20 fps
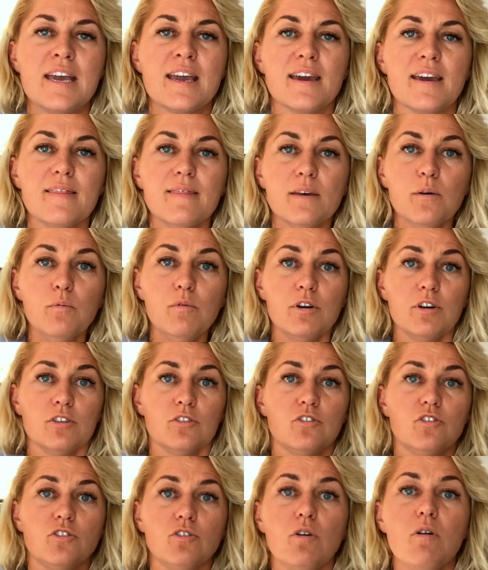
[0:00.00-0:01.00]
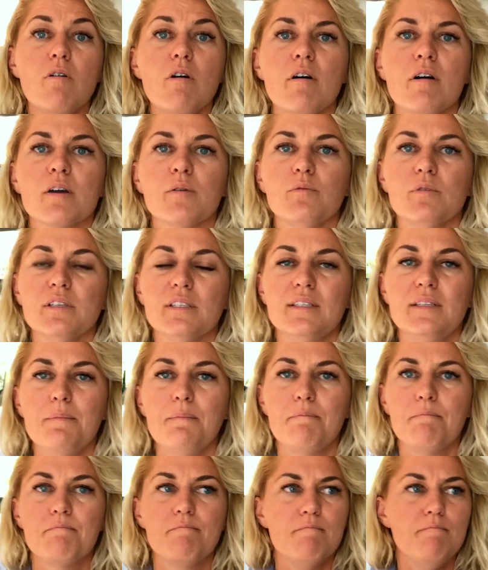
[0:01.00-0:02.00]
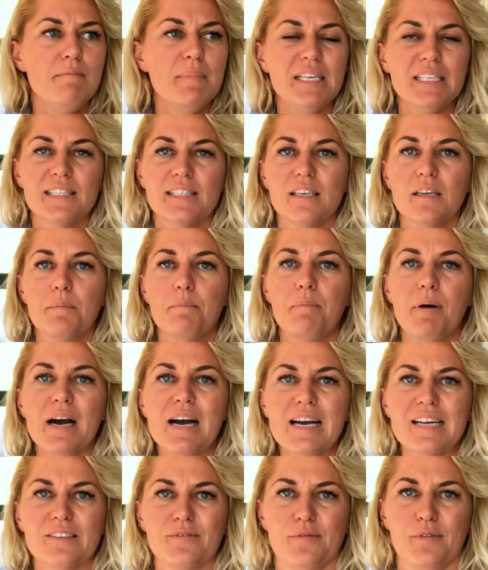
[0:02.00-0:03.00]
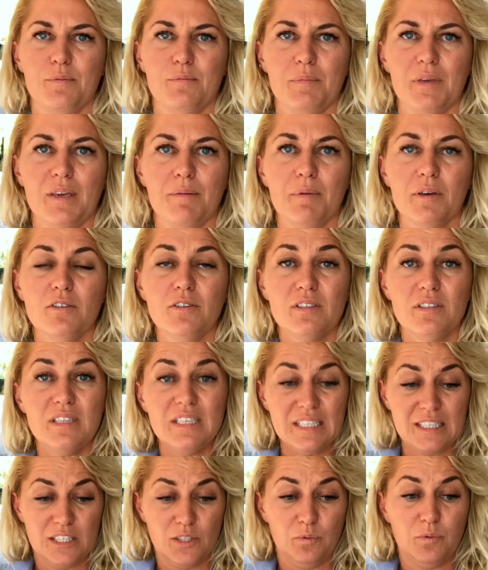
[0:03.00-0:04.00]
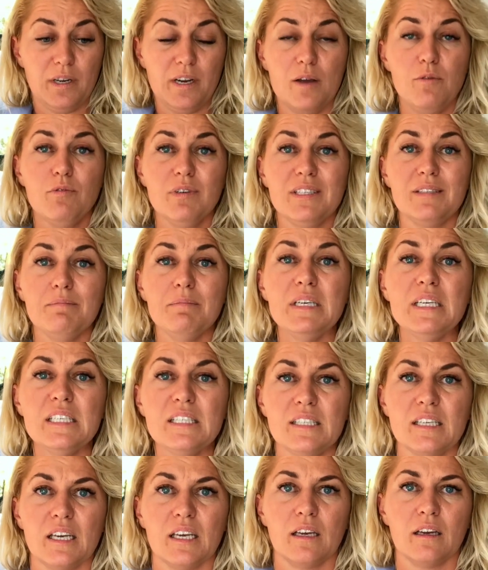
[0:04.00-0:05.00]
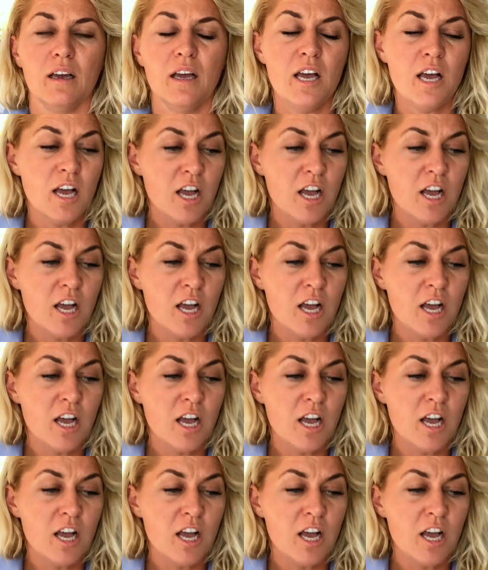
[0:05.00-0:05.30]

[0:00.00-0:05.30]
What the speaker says: And the word joy was the missing part for me, because this is what I was missing.